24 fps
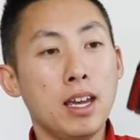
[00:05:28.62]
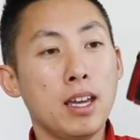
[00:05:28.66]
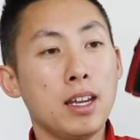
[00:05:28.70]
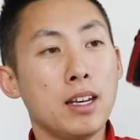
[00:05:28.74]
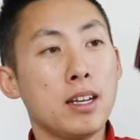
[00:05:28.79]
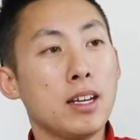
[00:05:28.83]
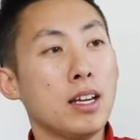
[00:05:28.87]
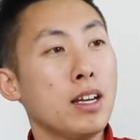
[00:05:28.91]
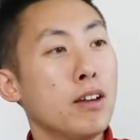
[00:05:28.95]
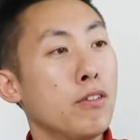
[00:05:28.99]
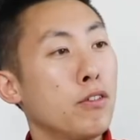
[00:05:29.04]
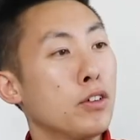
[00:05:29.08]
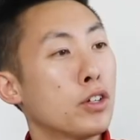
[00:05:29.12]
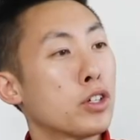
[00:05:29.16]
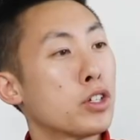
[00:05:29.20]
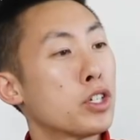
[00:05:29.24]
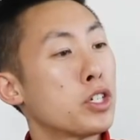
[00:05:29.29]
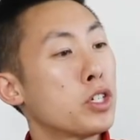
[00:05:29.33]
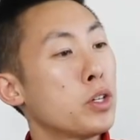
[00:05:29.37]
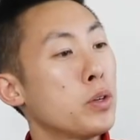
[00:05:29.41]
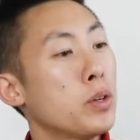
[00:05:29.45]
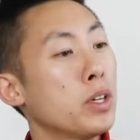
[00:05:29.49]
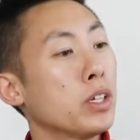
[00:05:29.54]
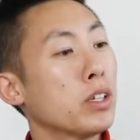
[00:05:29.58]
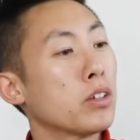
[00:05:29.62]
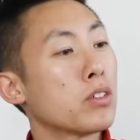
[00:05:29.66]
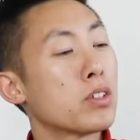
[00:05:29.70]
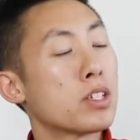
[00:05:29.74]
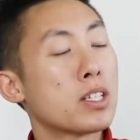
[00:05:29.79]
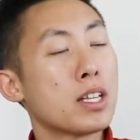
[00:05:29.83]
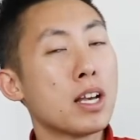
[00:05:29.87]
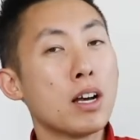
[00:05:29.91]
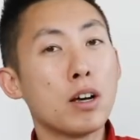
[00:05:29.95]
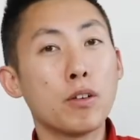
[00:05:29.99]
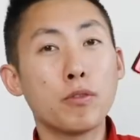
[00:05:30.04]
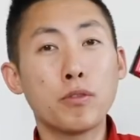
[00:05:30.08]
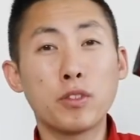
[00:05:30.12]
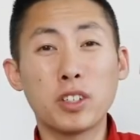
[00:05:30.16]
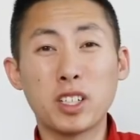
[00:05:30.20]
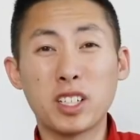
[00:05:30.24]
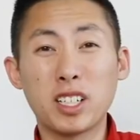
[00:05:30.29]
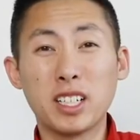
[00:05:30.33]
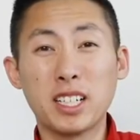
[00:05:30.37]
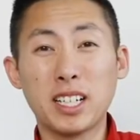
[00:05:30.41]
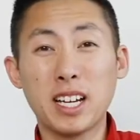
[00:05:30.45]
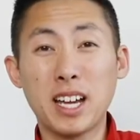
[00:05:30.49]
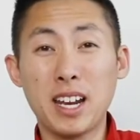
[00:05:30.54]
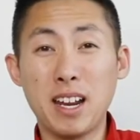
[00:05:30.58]
and if you're shooting yourself, you're
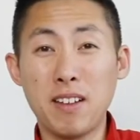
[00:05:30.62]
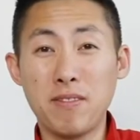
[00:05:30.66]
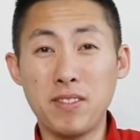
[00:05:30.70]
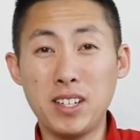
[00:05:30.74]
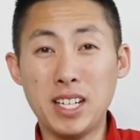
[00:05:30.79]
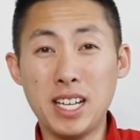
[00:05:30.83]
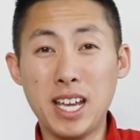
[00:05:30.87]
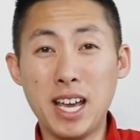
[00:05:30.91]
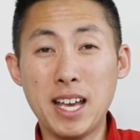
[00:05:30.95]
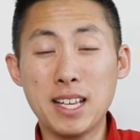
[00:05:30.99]
gonna kinda have to